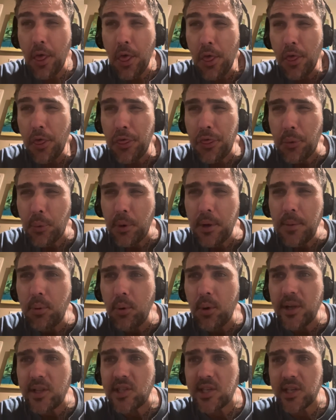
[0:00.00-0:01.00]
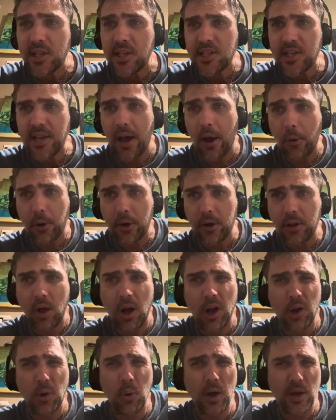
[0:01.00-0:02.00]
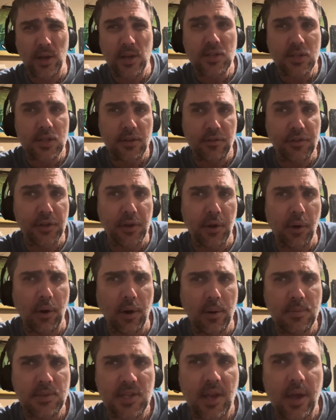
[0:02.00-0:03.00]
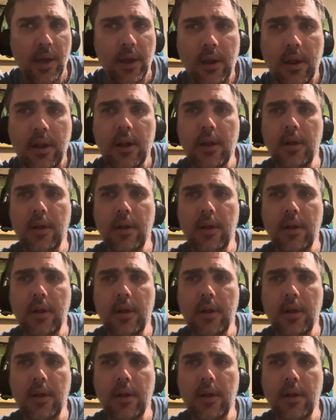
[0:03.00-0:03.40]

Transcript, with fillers: 3.6 counterclockwise, if you know what I'm saying.